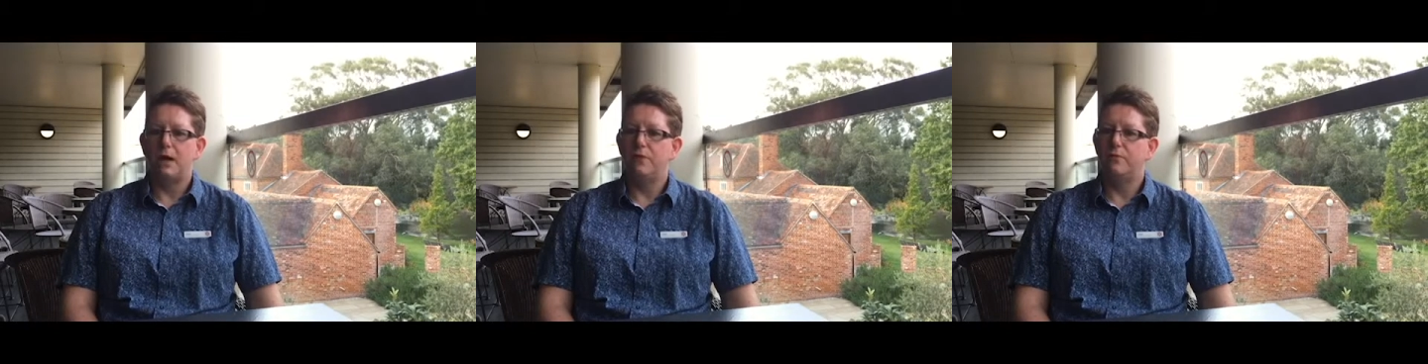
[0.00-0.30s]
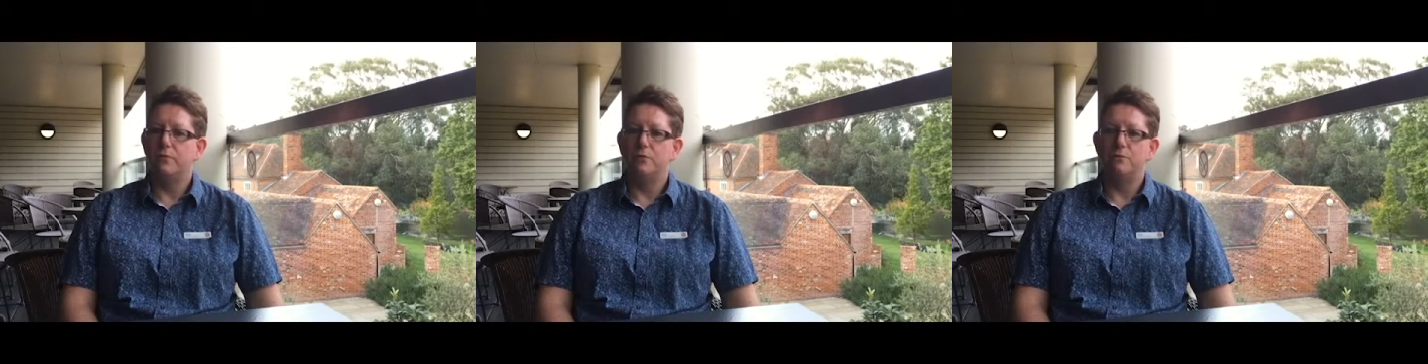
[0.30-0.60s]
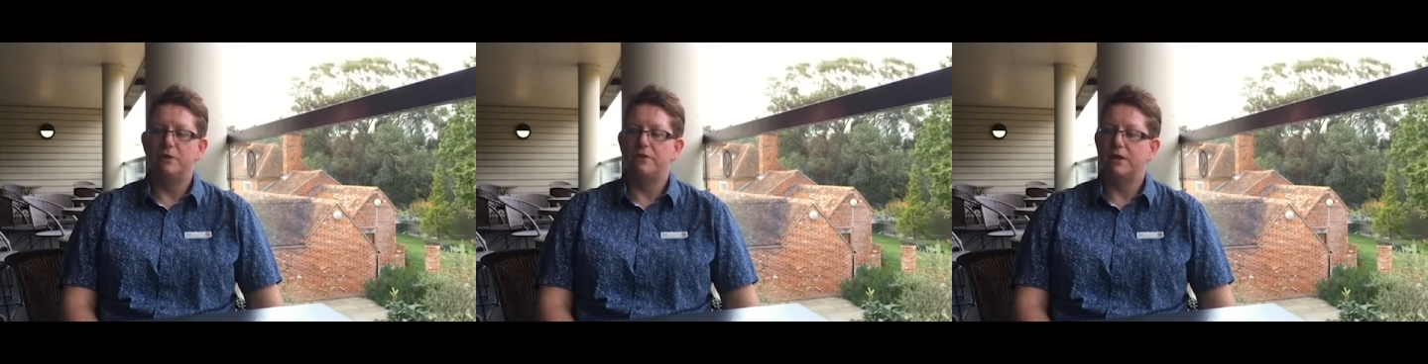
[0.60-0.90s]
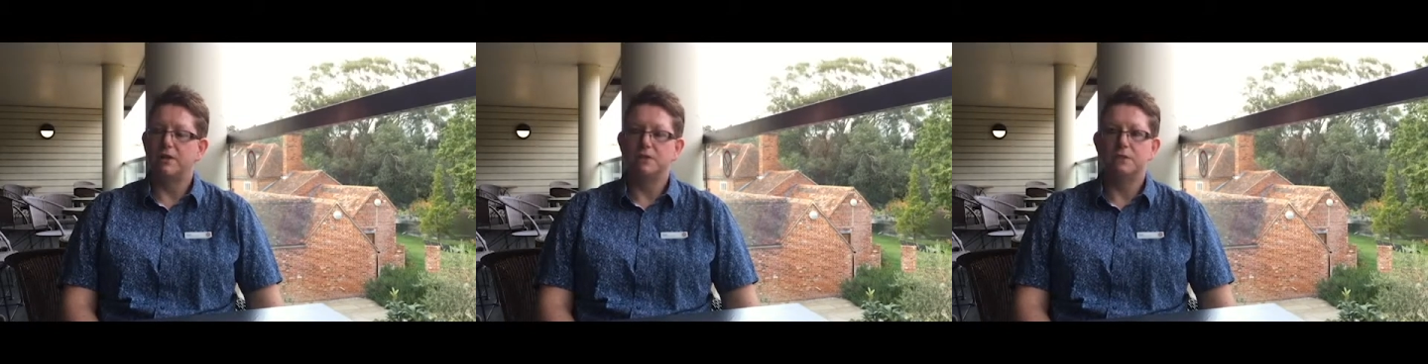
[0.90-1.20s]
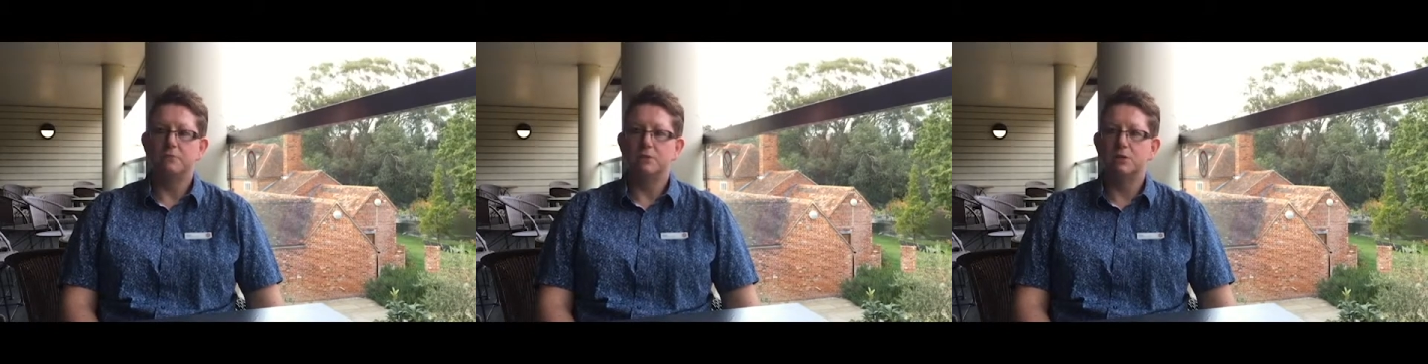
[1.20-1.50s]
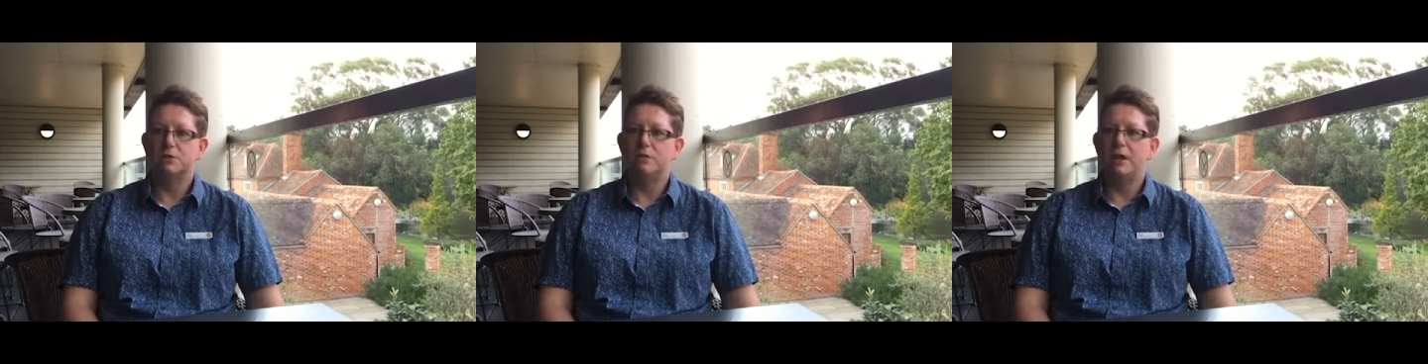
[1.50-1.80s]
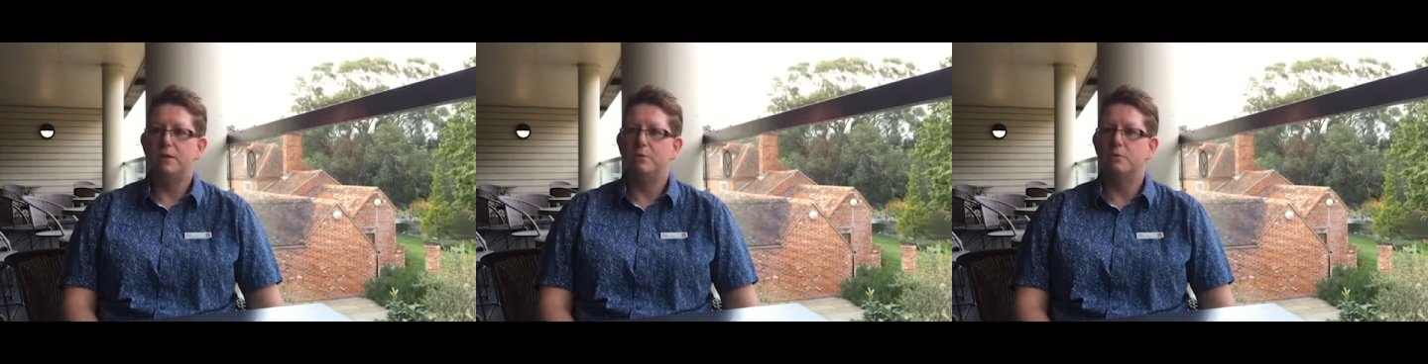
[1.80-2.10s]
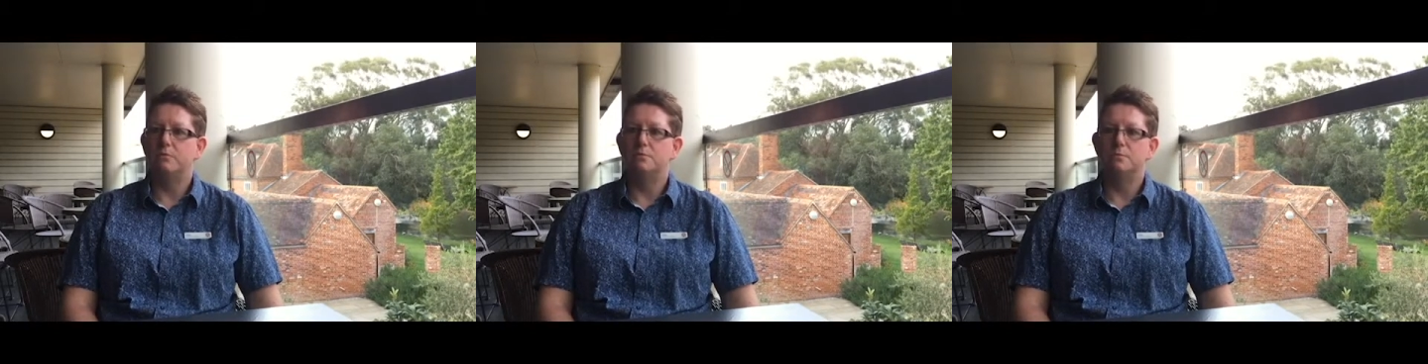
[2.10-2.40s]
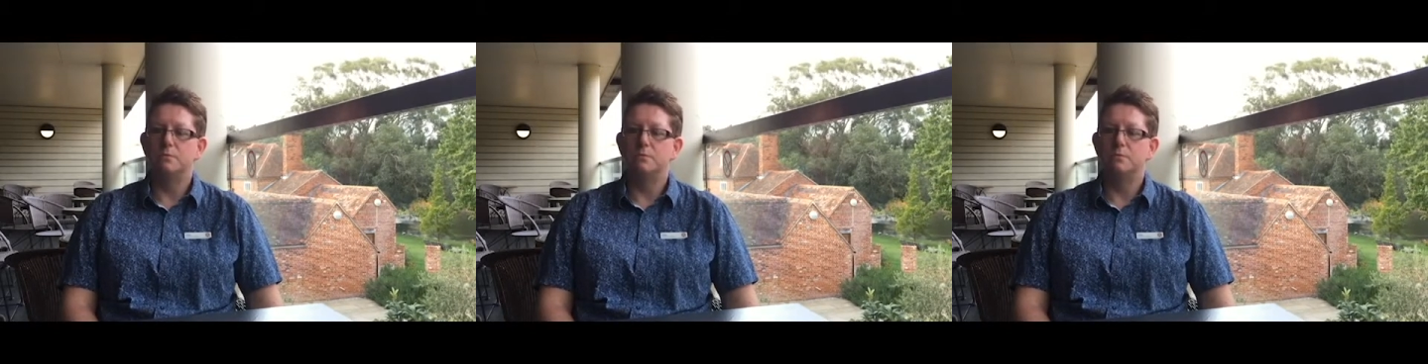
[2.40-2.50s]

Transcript: Helpful if our consultant's not available,